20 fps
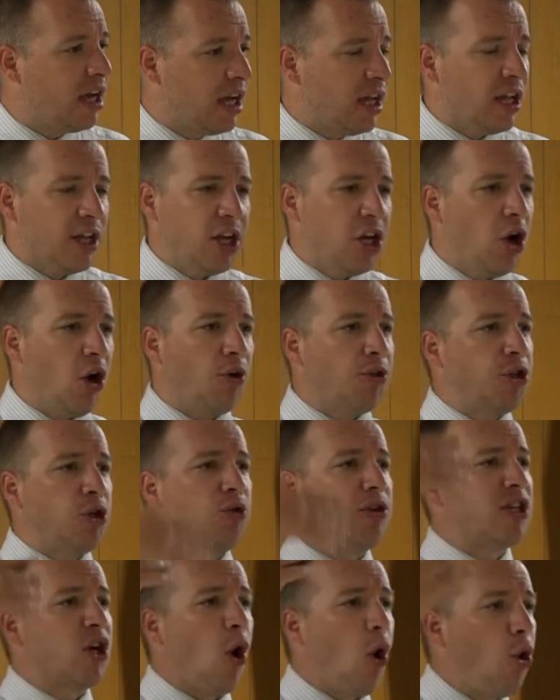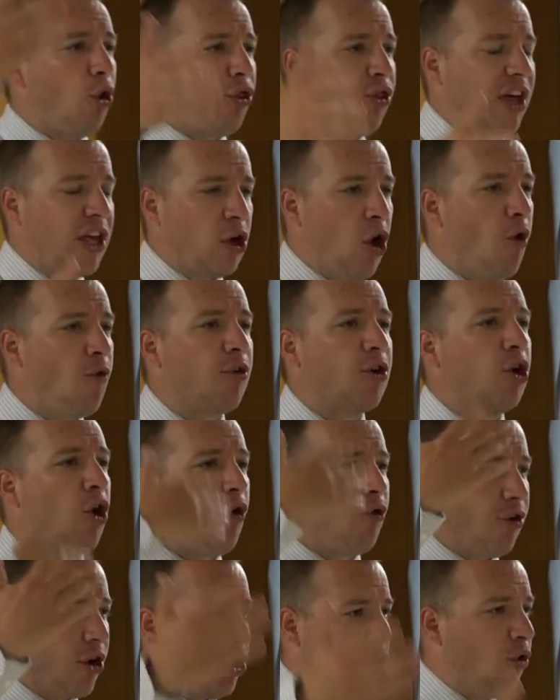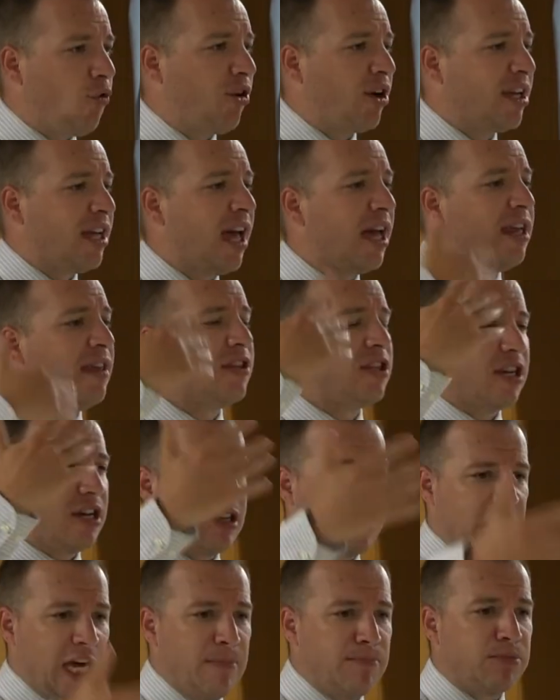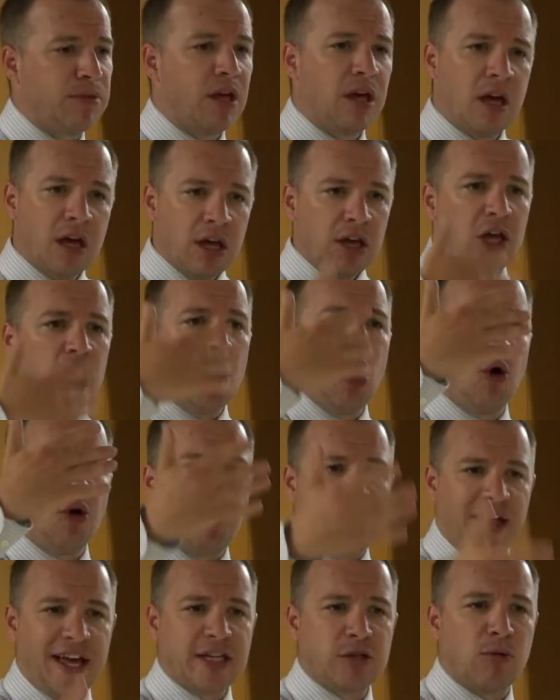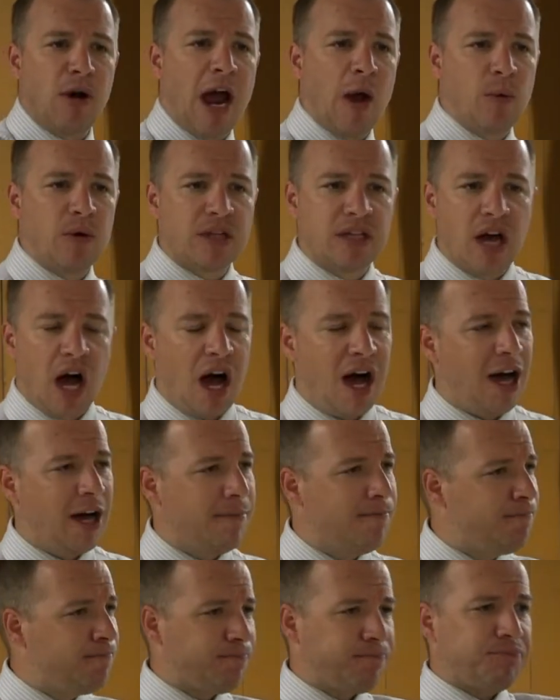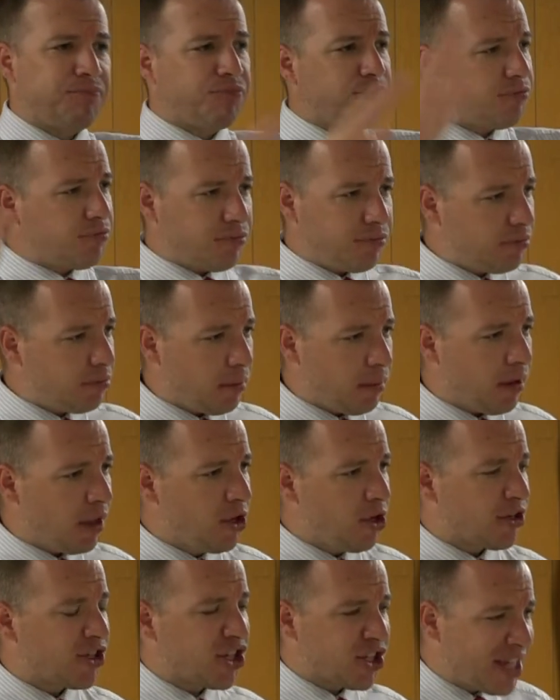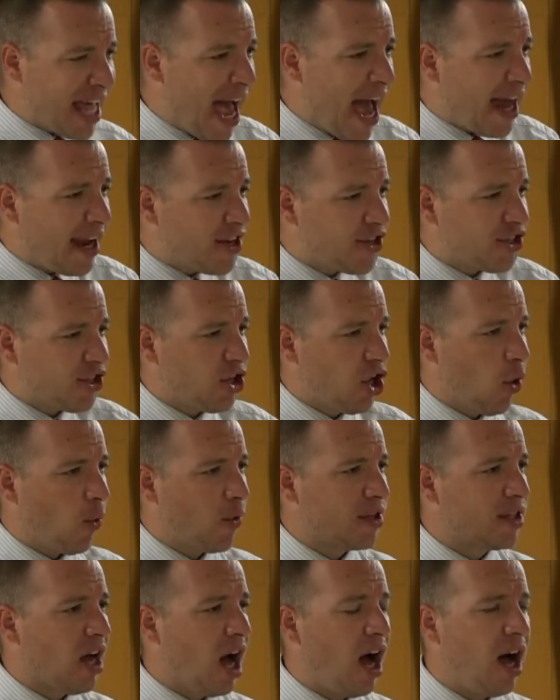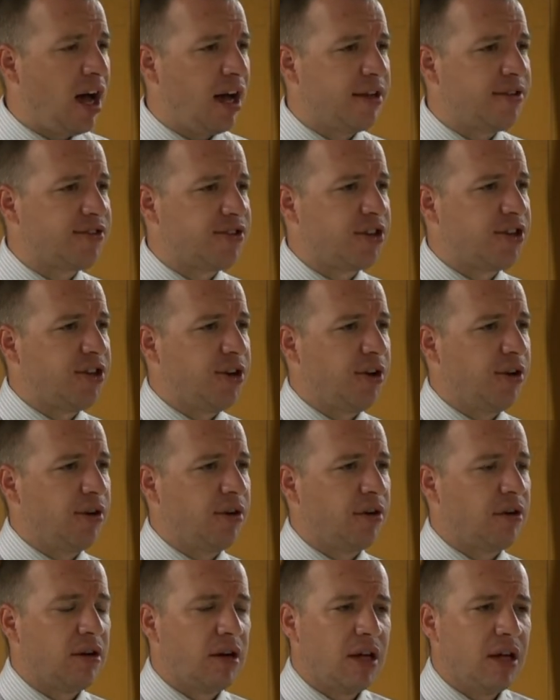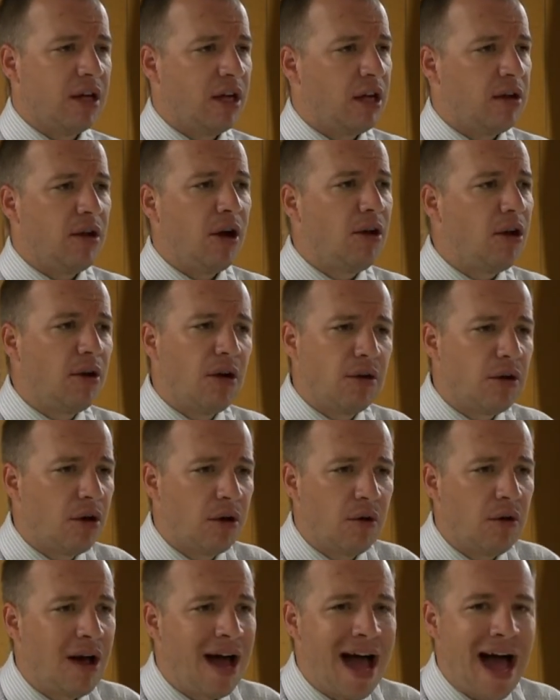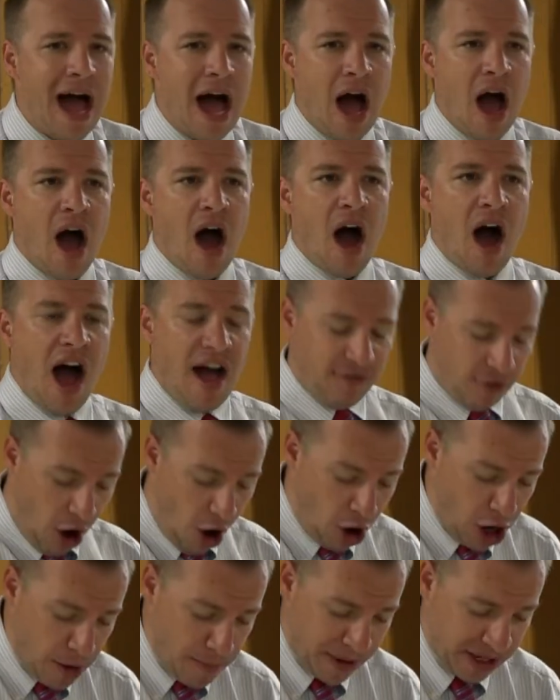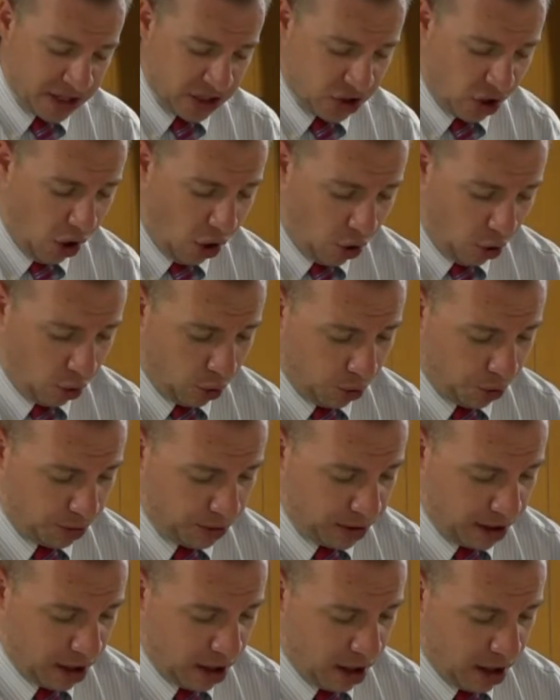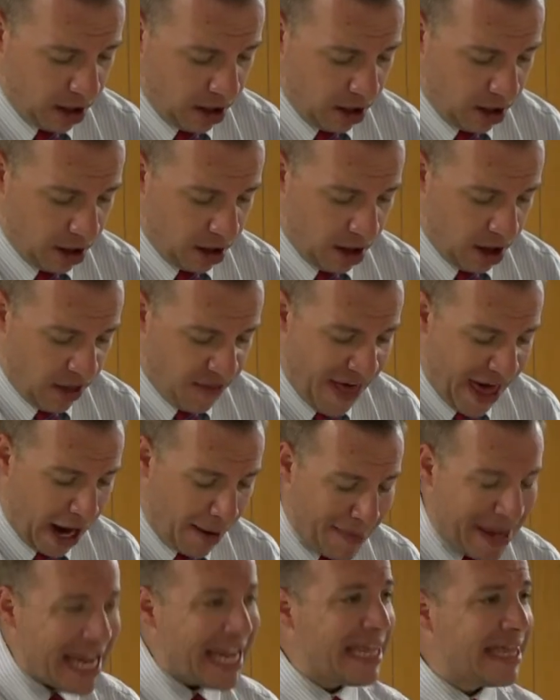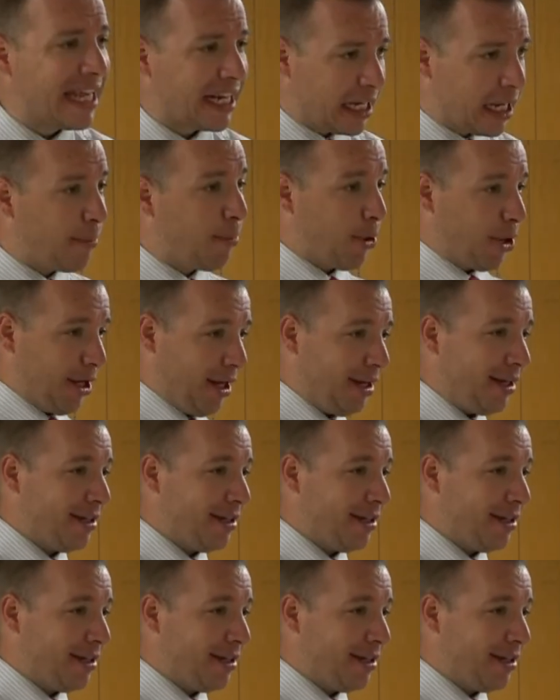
to, you know, do this whole thing over and over and over again to keep, you know, things right with God, your status, you know, with God secure. No, no, no, no. I've already been told that I'm in the liberty.